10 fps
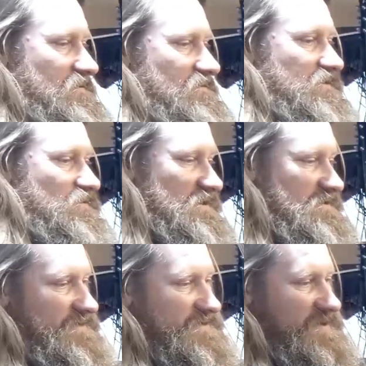this one
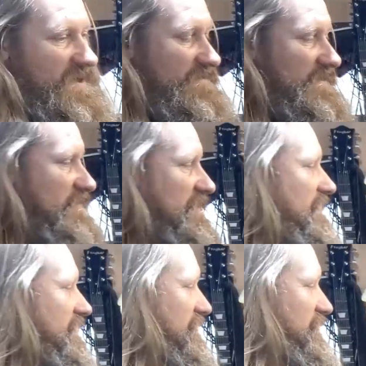actually feels a bit heavier, but
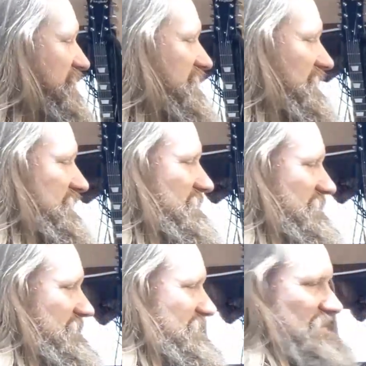basically
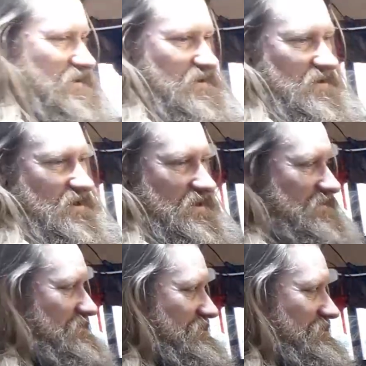
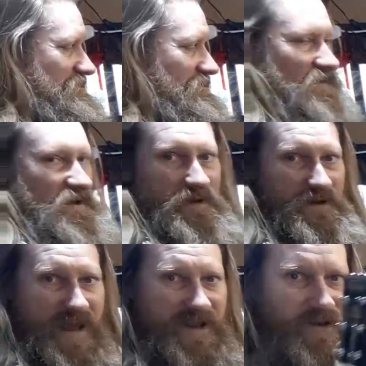the
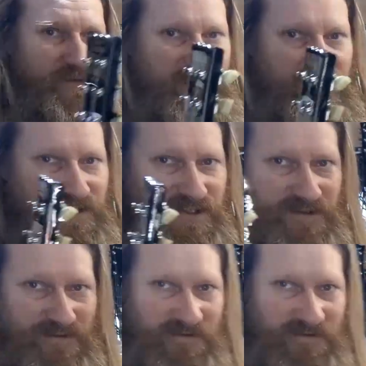neck on this